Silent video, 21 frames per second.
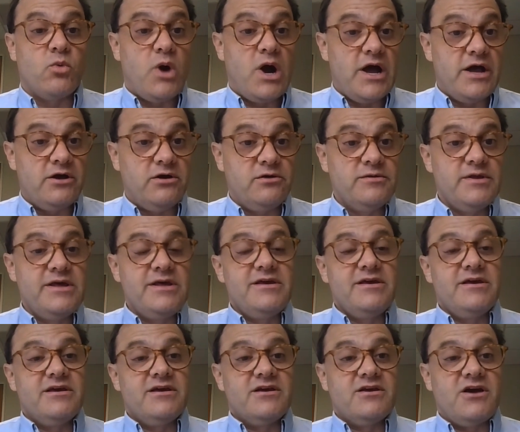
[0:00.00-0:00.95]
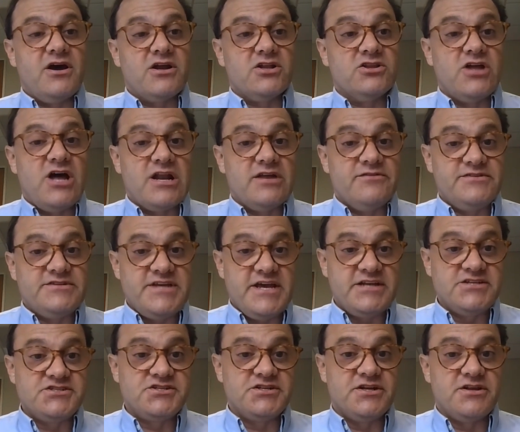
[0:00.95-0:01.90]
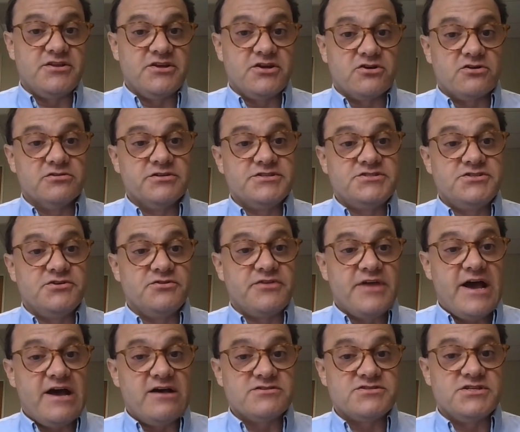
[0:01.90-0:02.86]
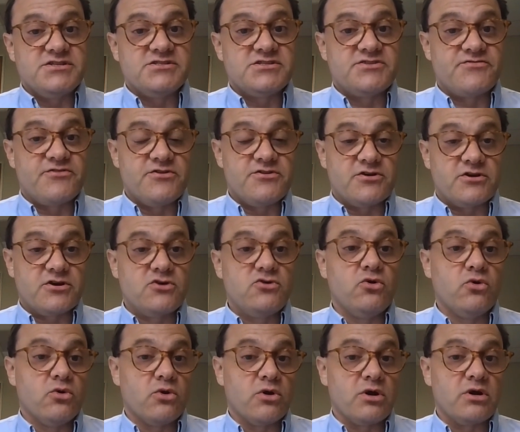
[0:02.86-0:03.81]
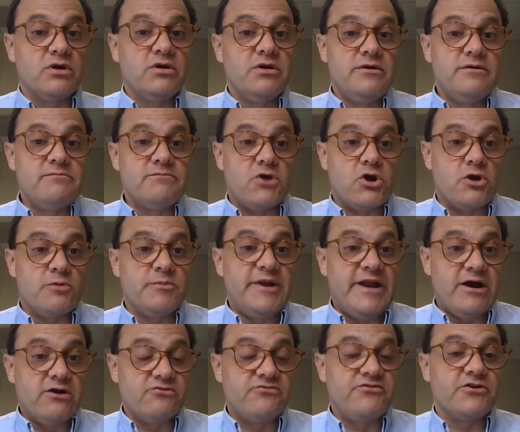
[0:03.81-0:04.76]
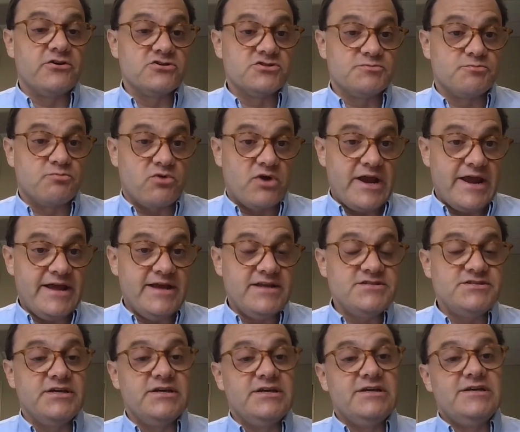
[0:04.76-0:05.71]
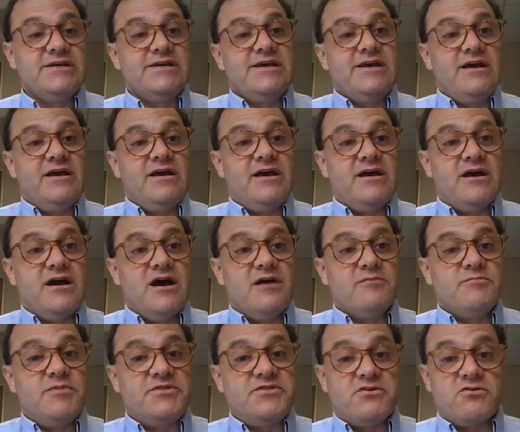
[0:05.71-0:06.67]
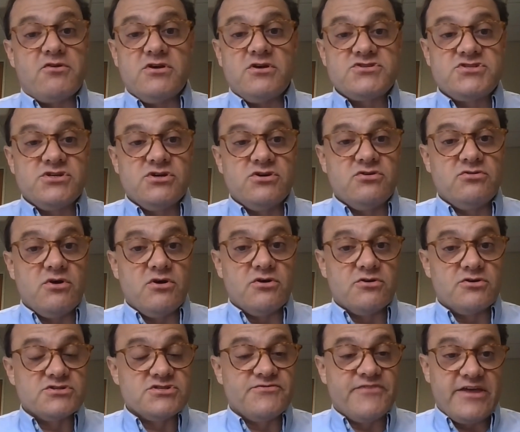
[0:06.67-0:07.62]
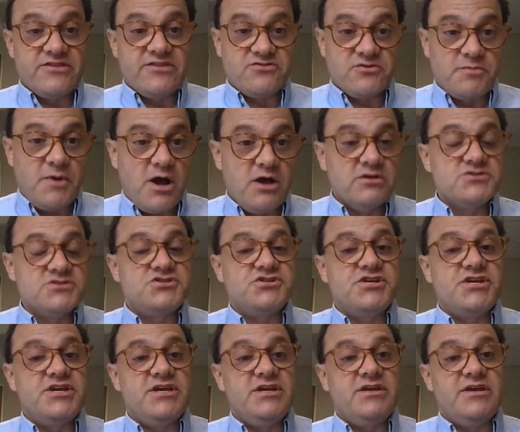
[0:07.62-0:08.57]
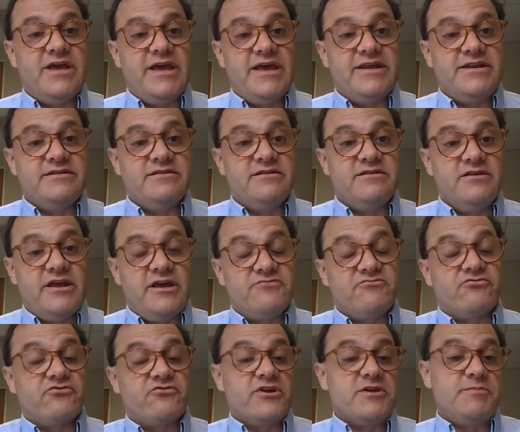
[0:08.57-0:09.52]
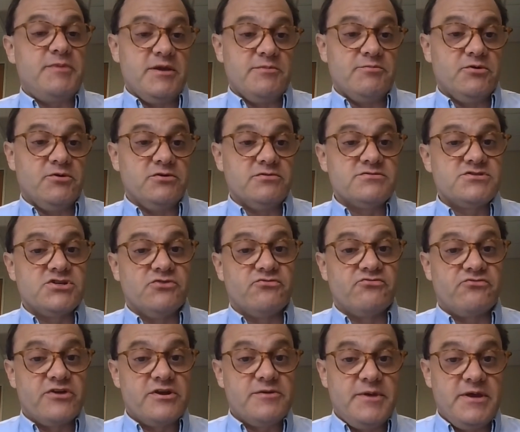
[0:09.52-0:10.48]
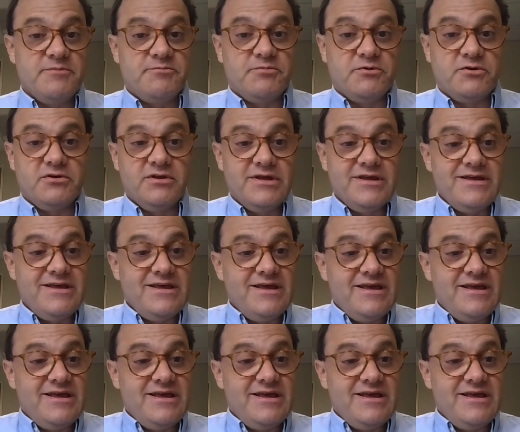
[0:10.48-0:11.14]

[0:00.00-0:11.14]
a while, got a lot of attention in the early 2000s for their core Urban Outfitters brand. But they're also owners of Anthropologie and Free People. So Free People